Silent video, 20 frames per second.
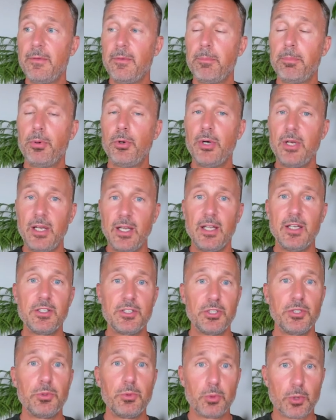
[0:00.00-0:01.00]
put
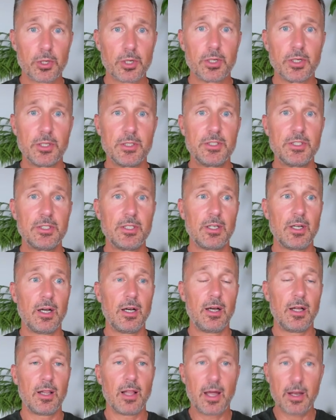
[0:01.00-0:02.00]
into words
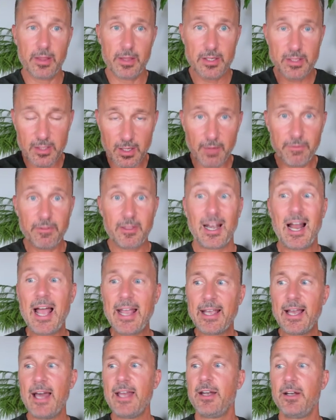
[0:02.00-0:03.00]
a lot of the stuff that
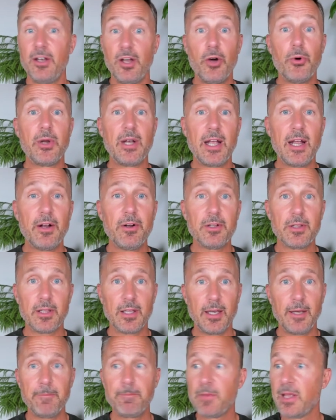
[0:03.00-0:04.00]
I kind of know
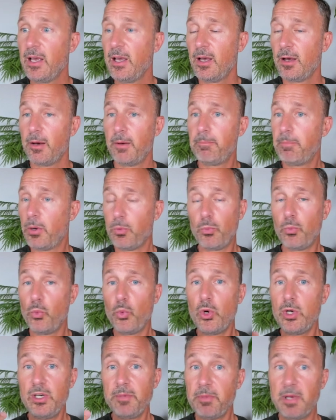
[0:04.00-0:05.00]
inherently, but
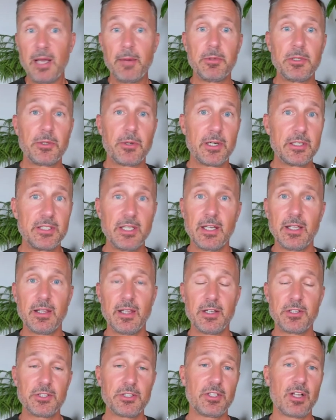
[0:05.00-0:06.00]
wouldn't be able to
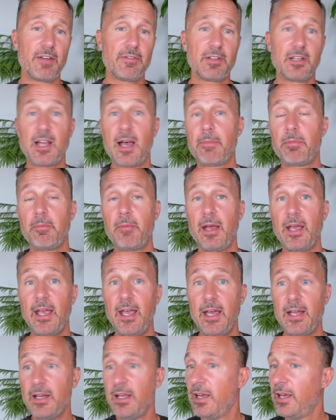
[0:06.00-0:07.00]
articulate just off the top of my
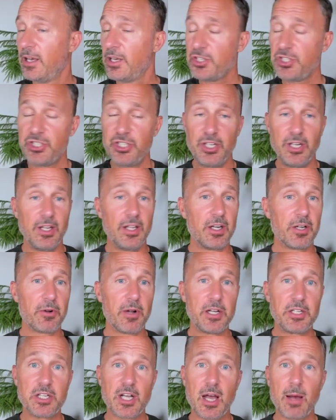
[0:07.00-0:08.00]
head. She did a
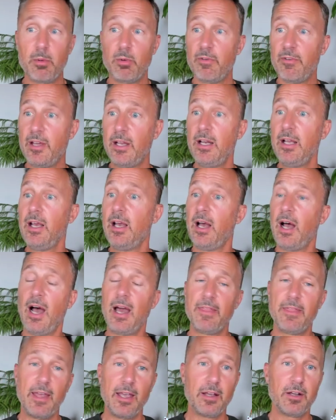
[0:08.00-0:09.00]
great job of it.
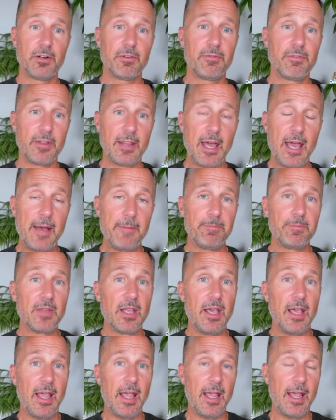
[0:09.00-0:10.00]
I thank her for
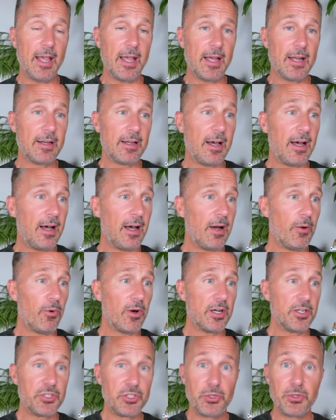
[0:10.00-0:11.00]
that. And I
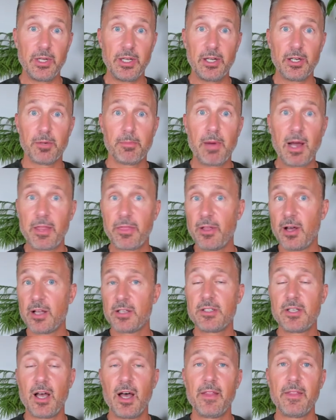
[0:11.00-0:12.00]
wanted you to hear my
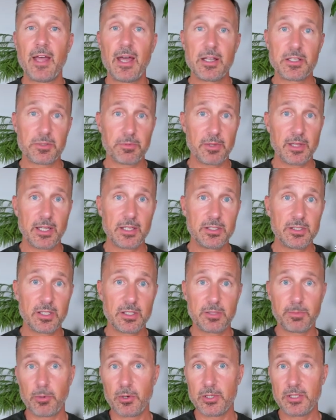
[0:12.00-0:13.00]
thoughts on that as it relates
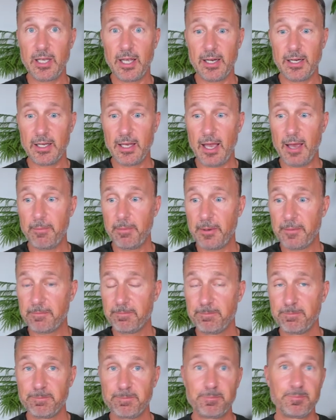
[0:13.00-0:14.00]
to sports handicapping.
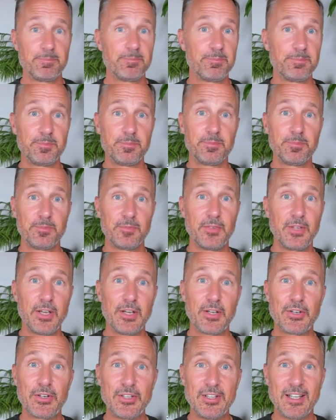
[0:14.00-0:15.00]

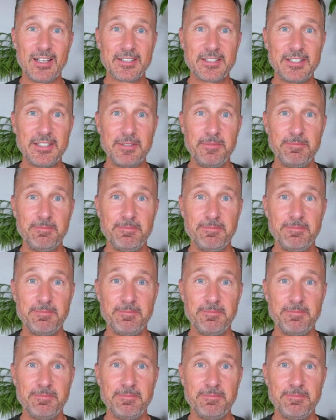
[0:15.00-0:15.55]
Good luck to